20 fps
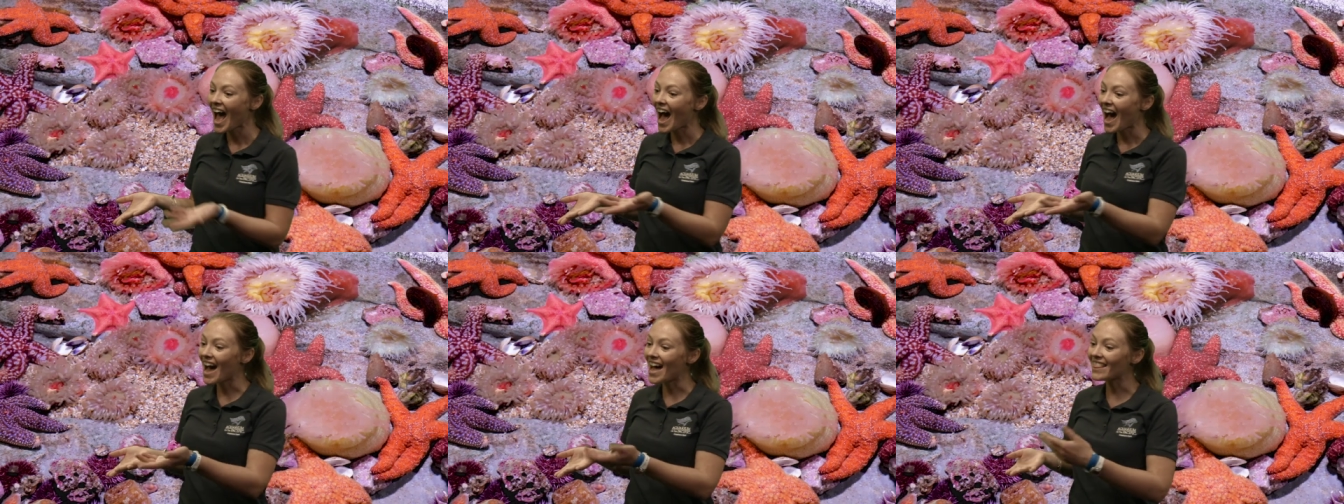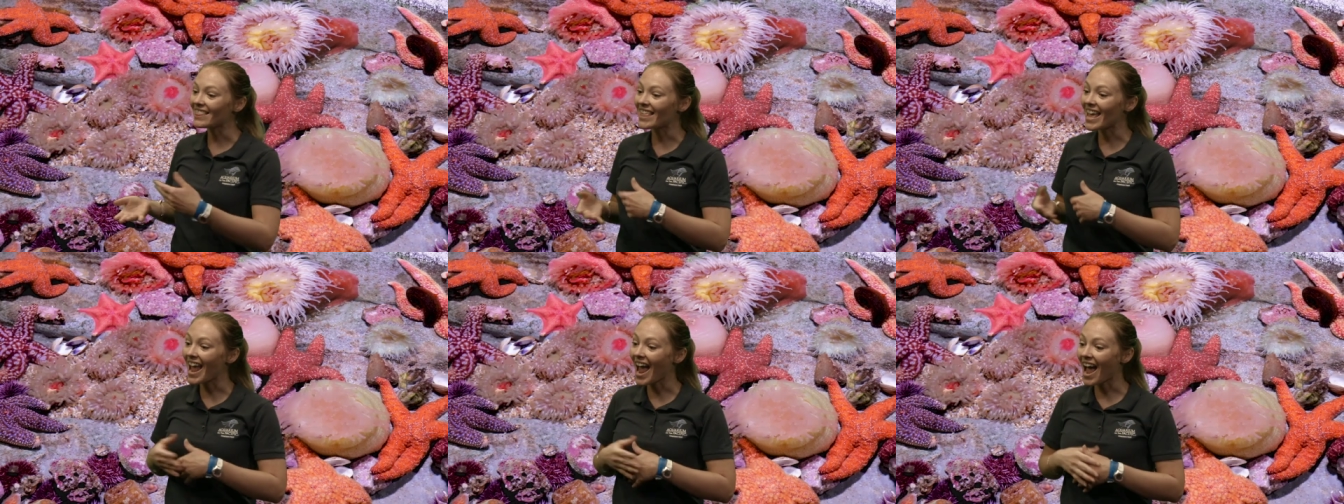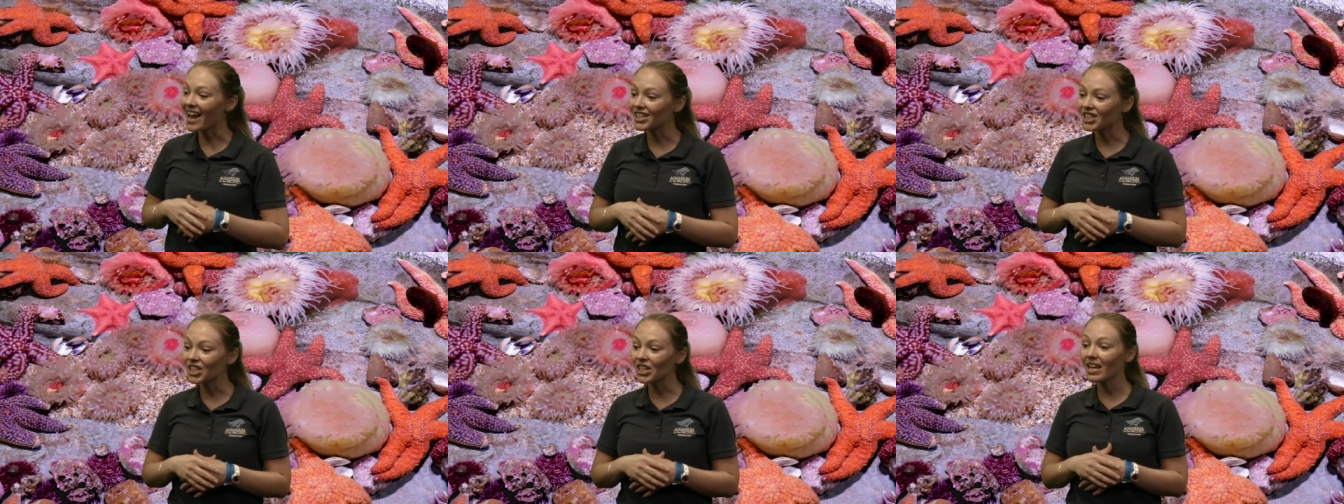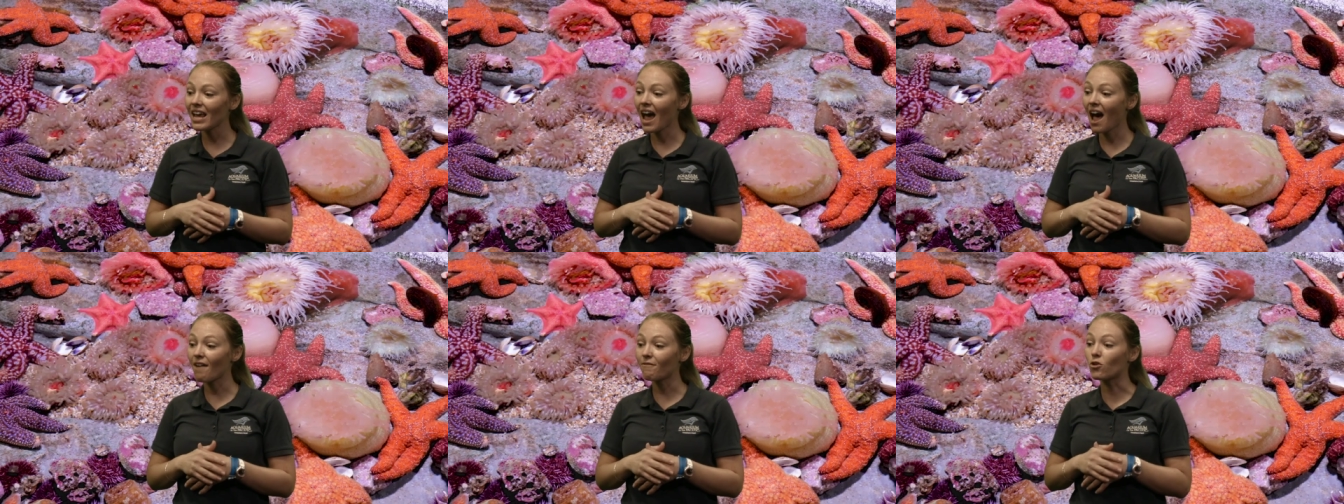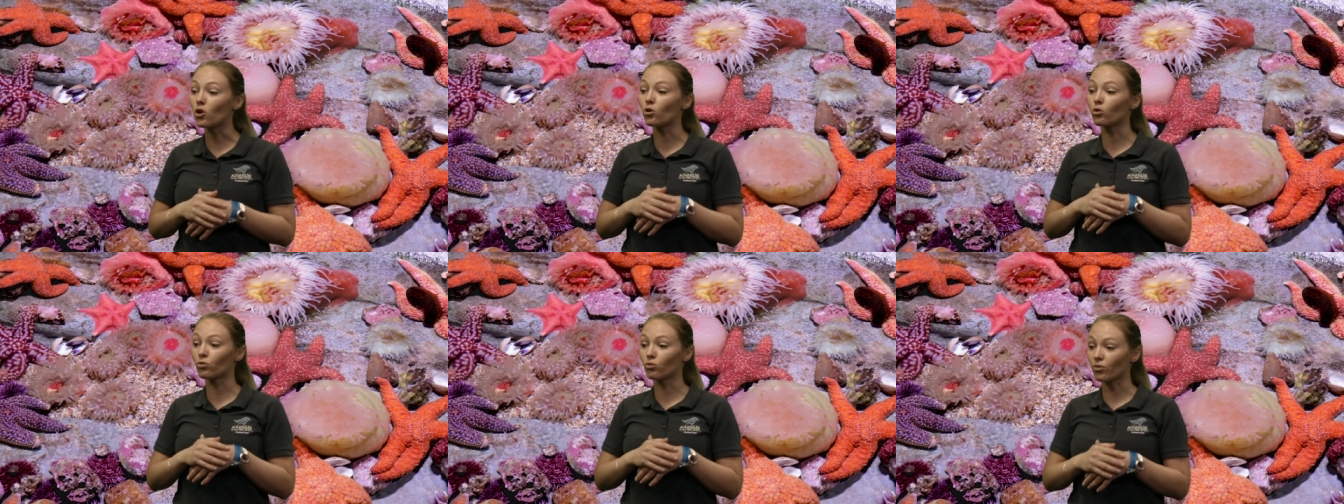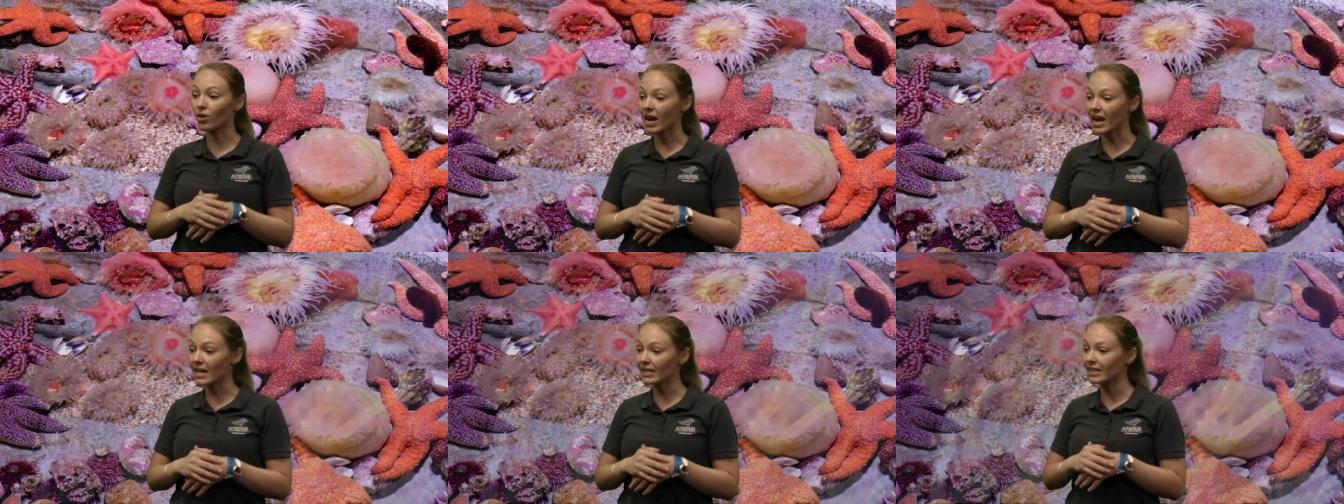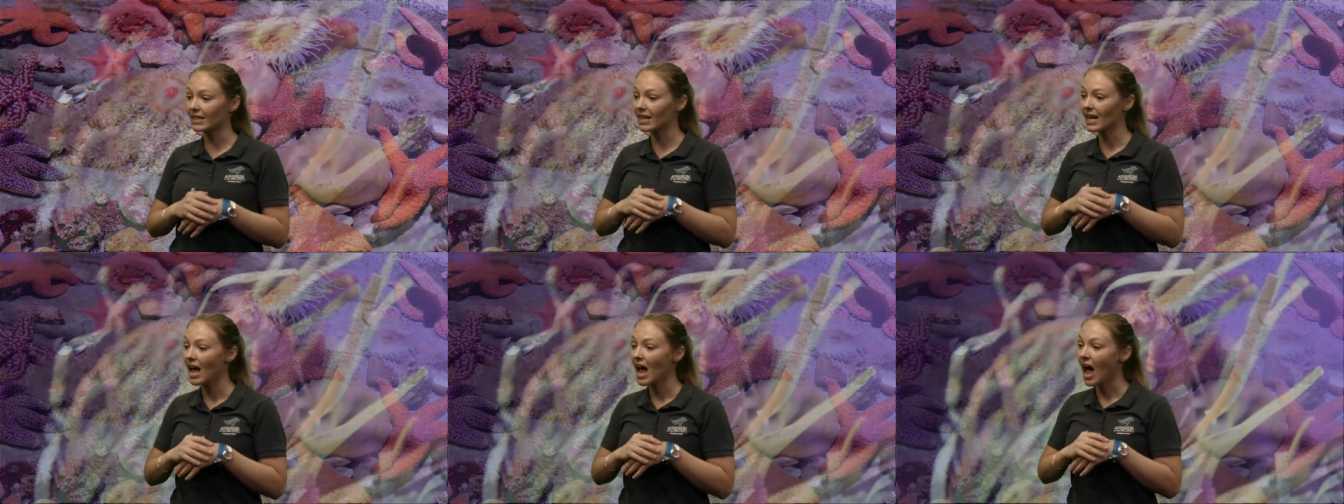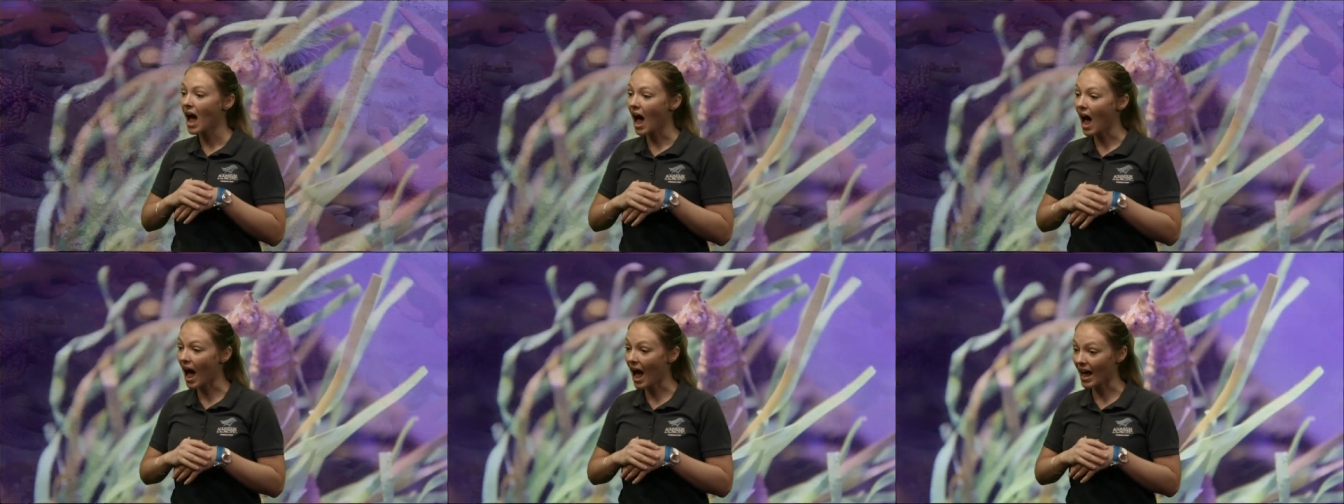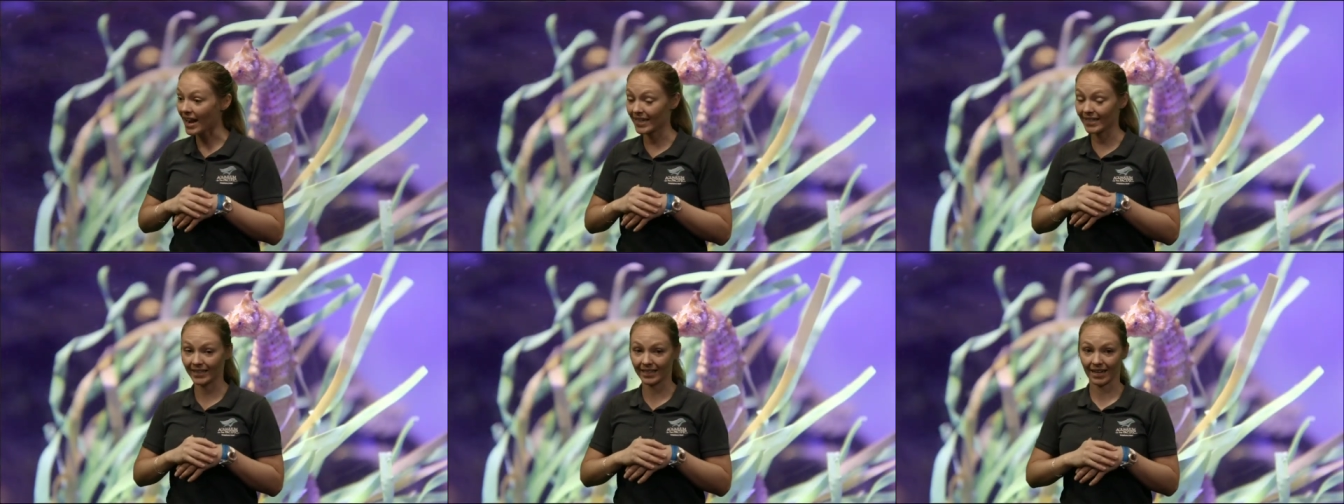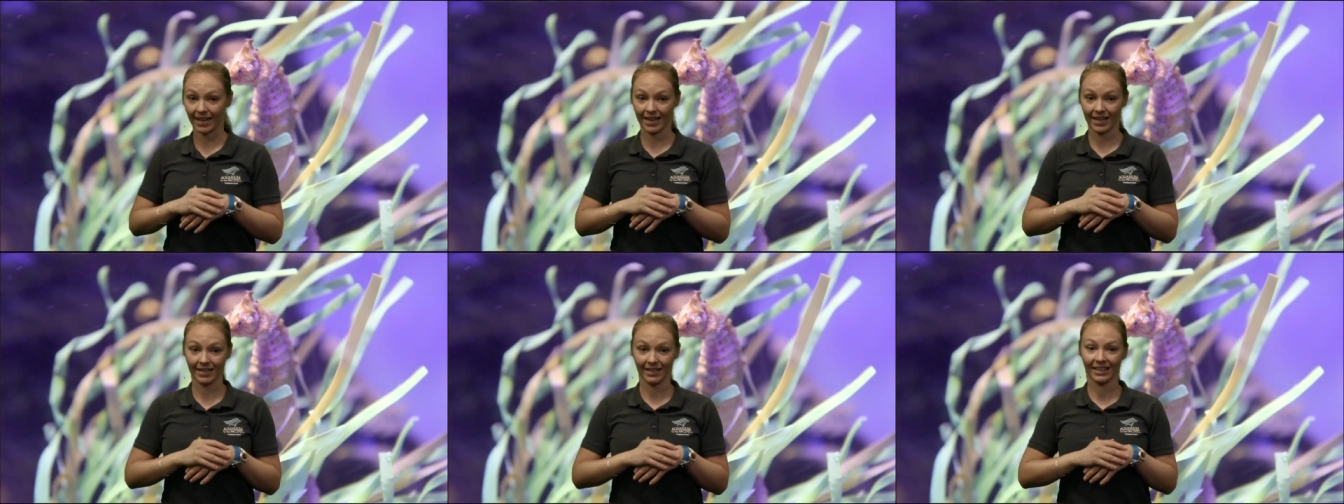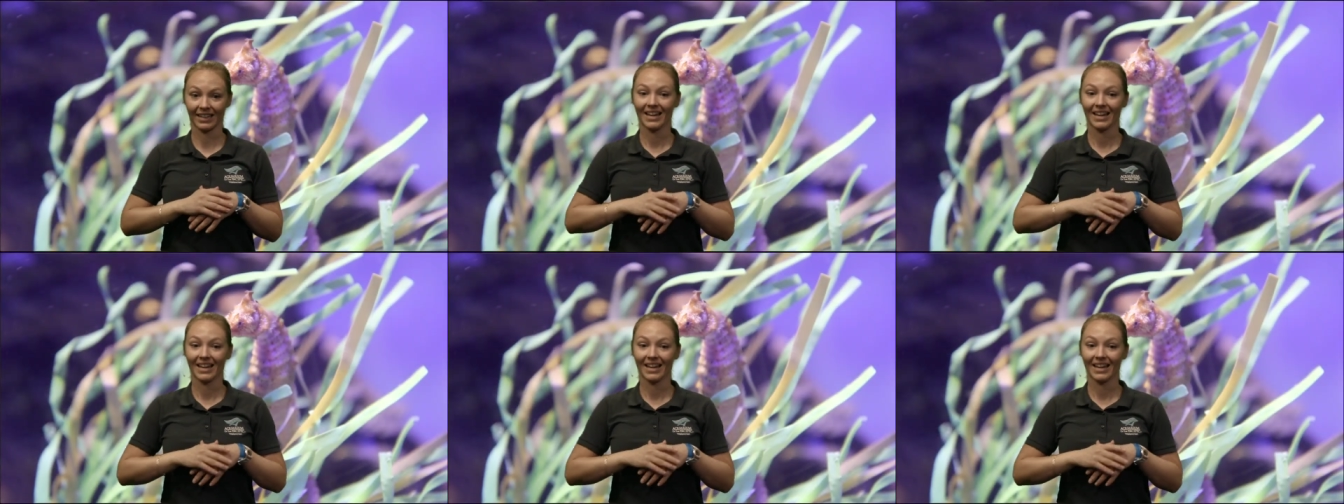Uh, they actually have great eyesight.